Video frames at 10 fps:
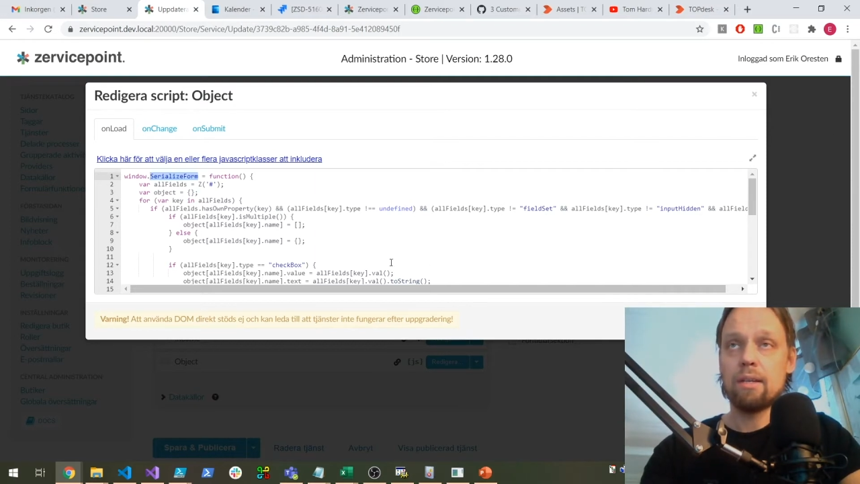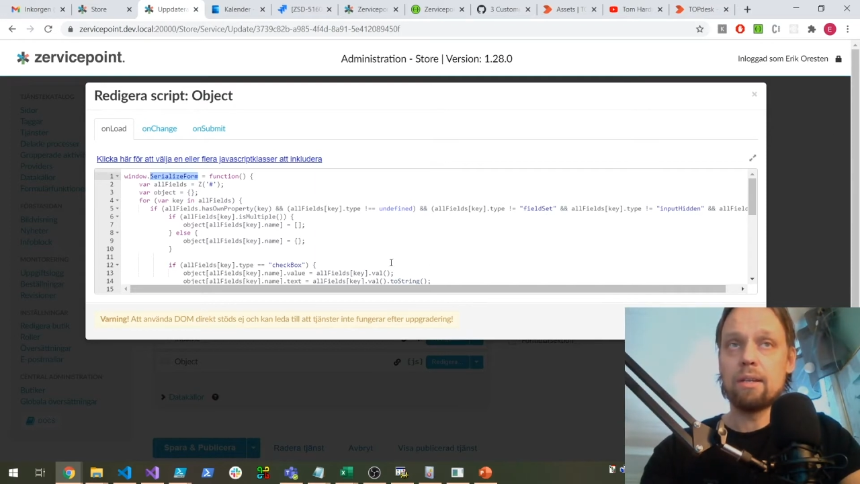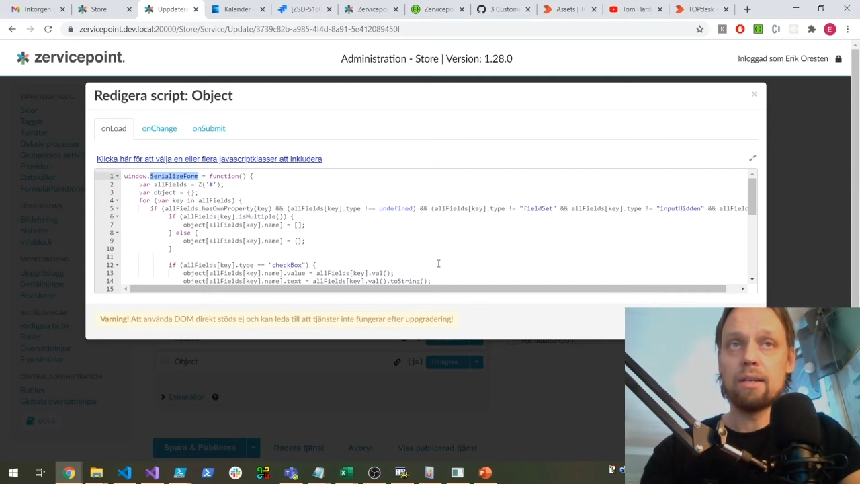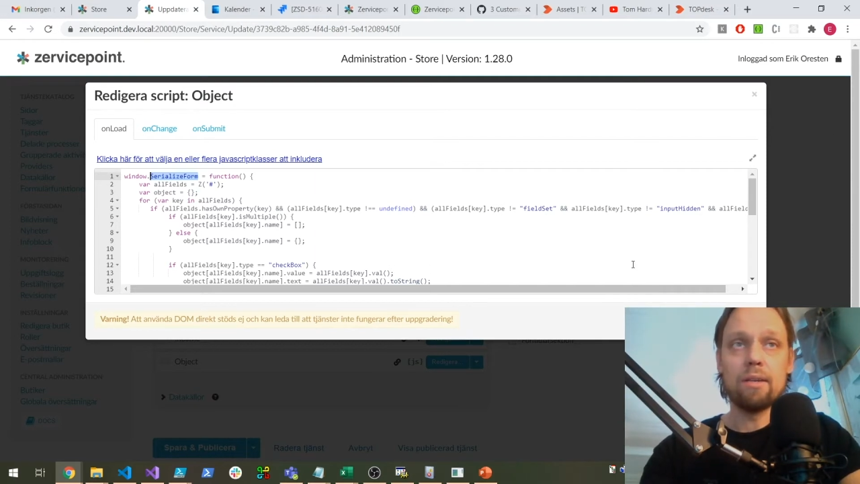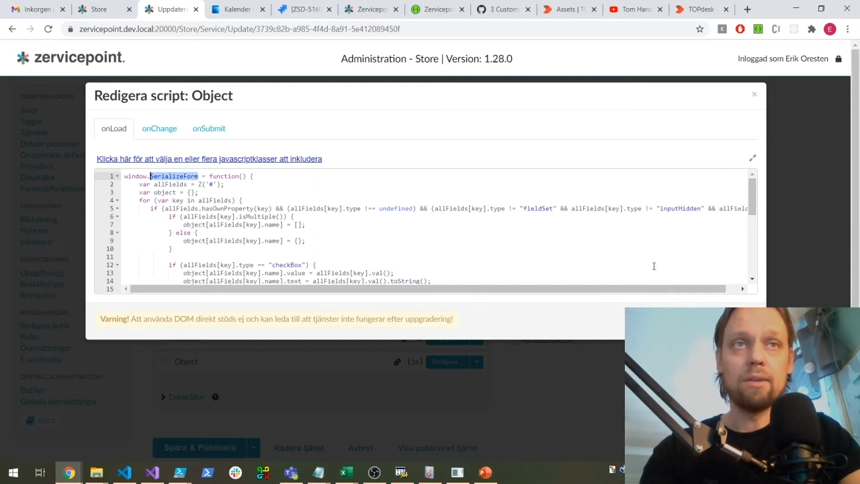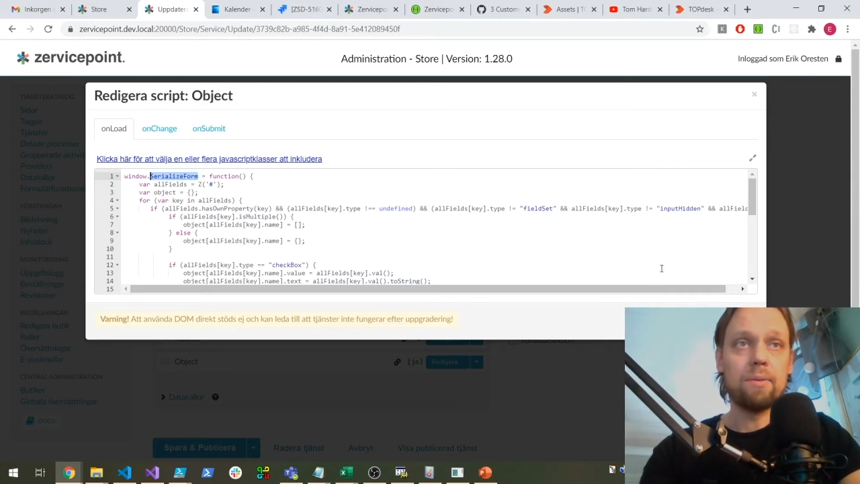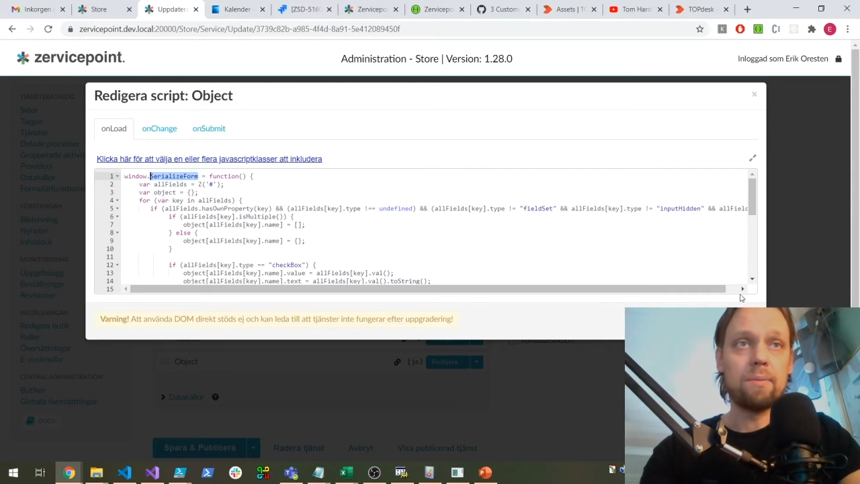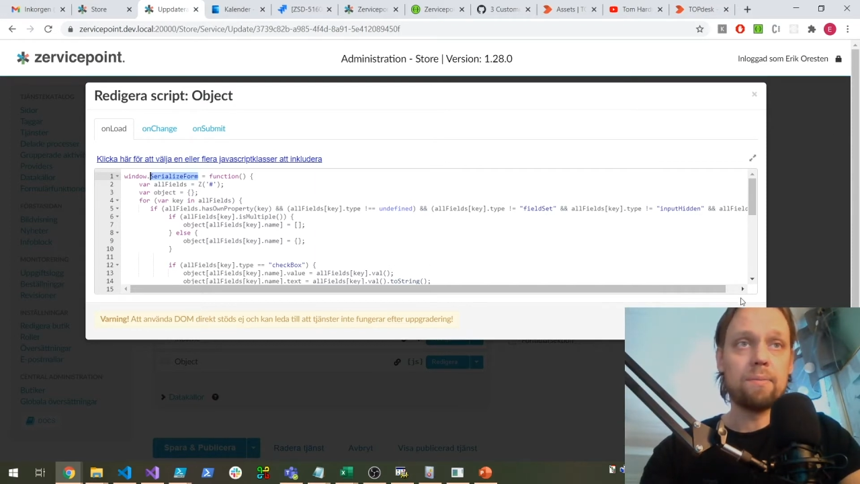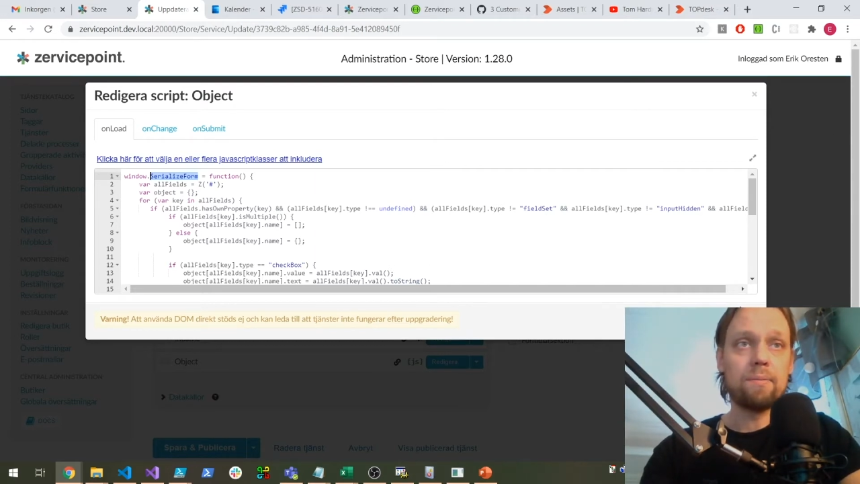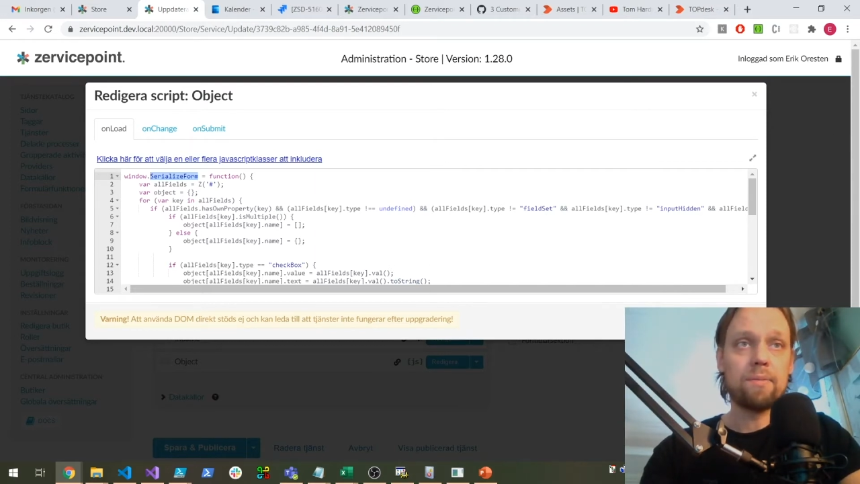
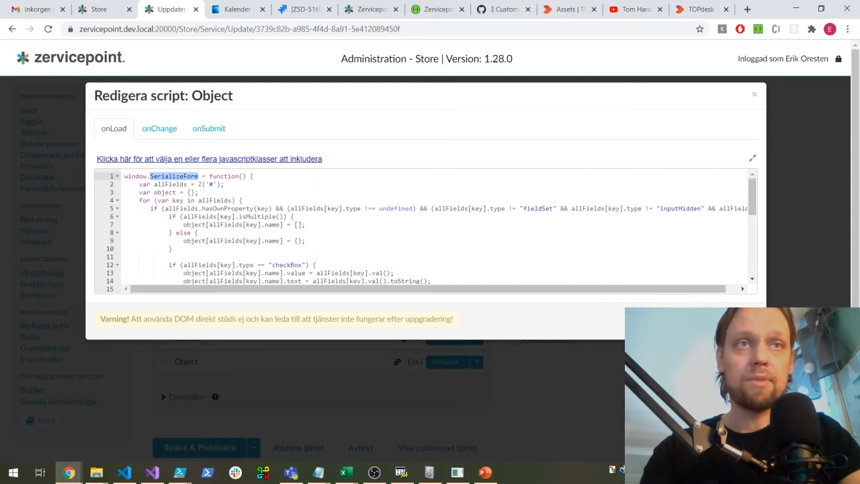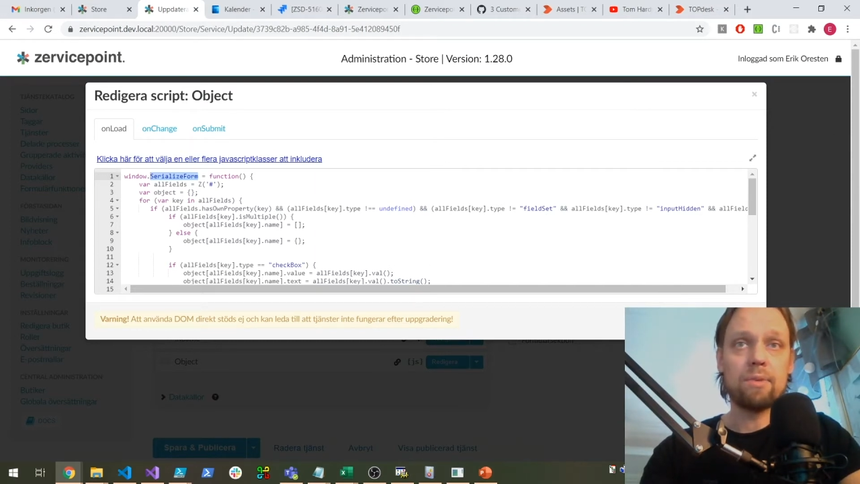So